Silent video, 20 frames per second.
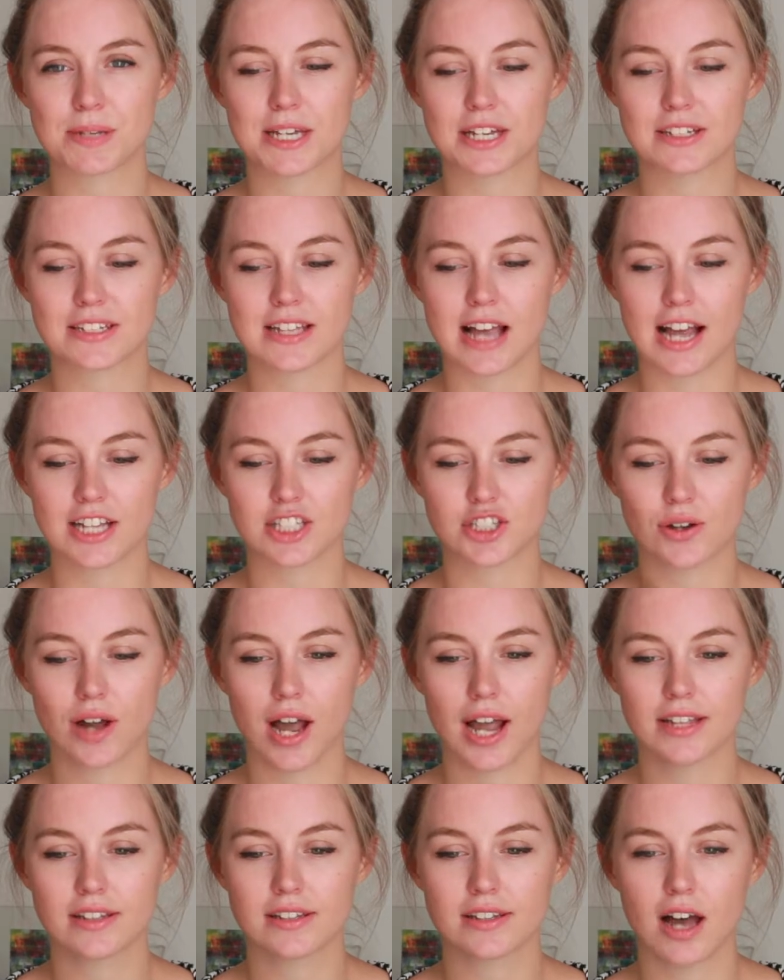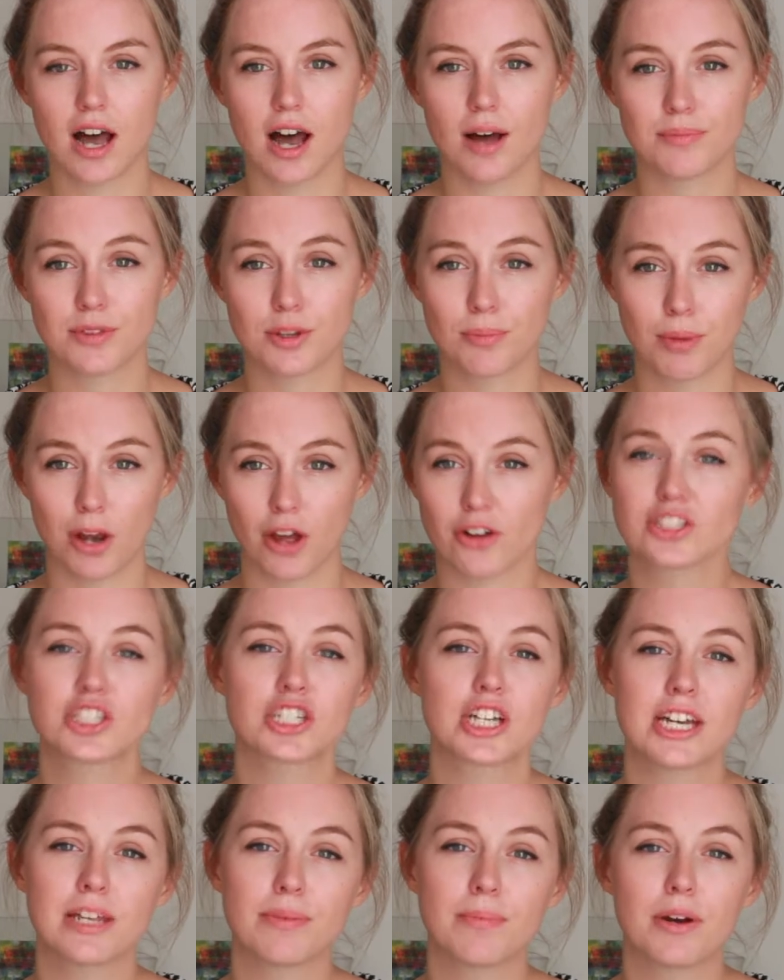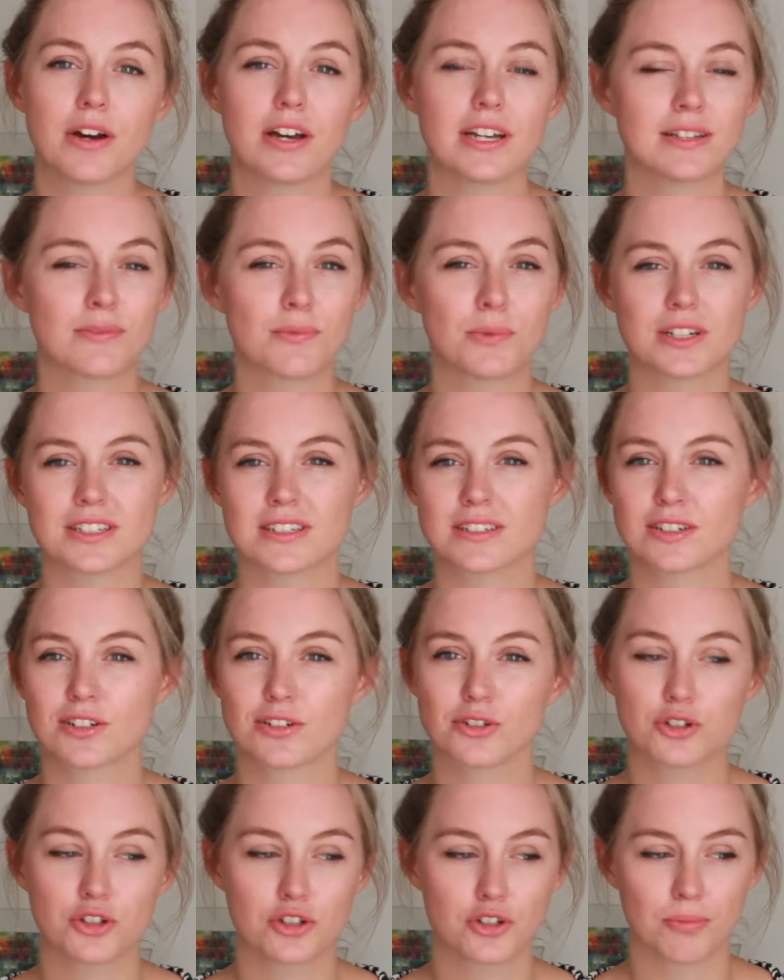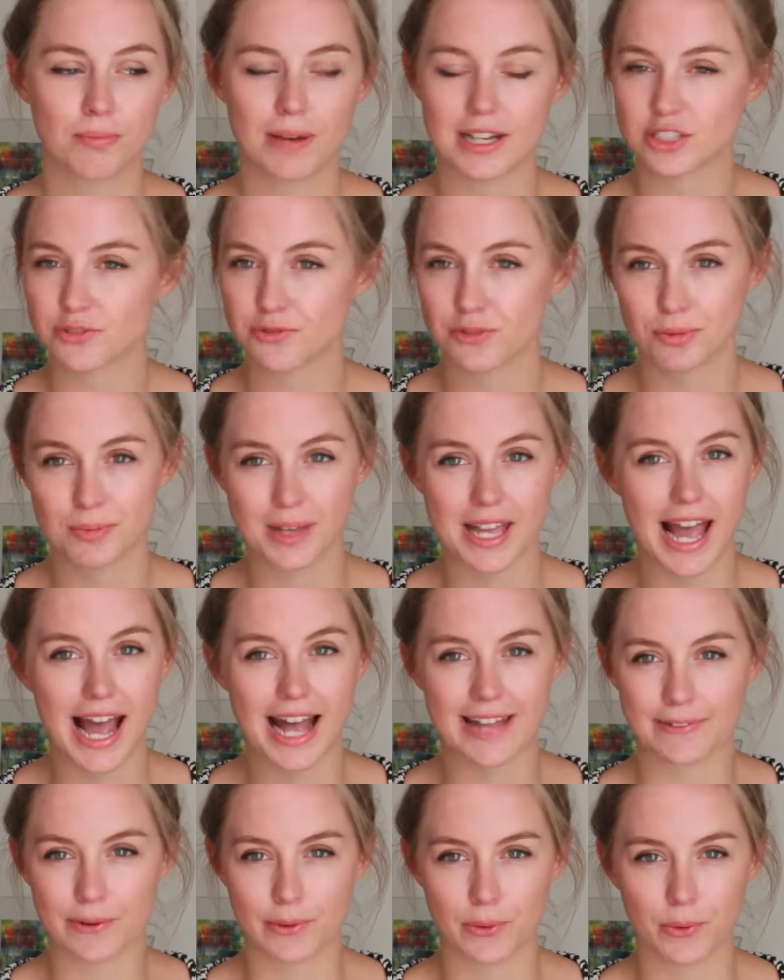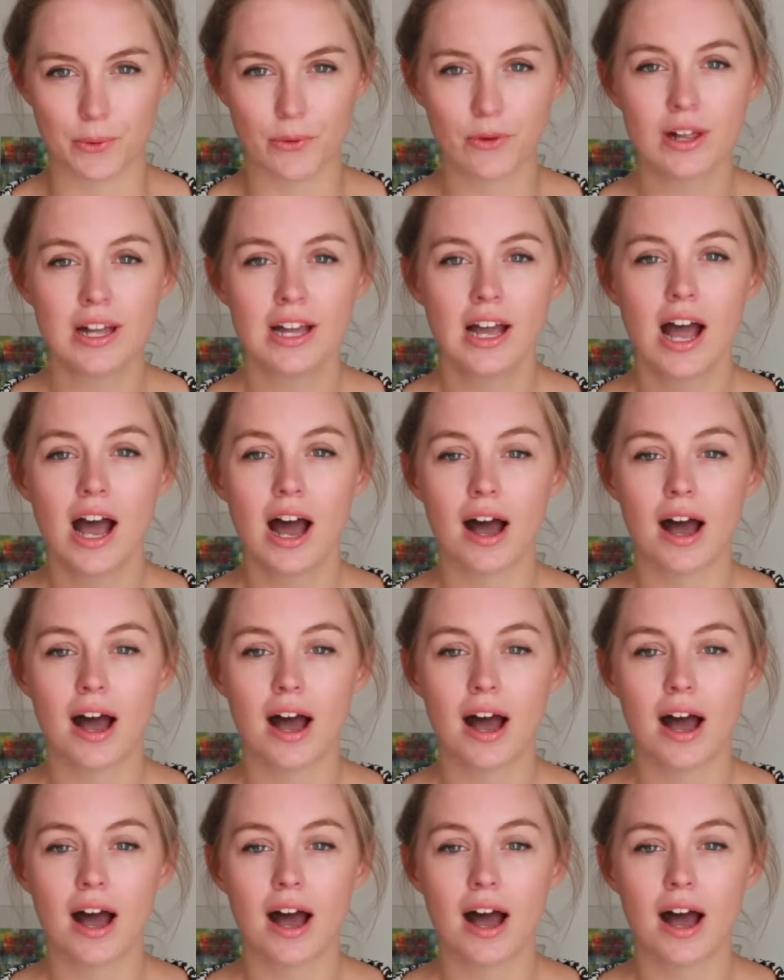because I tried the blonde shade, but it wasn't a good match for me at all.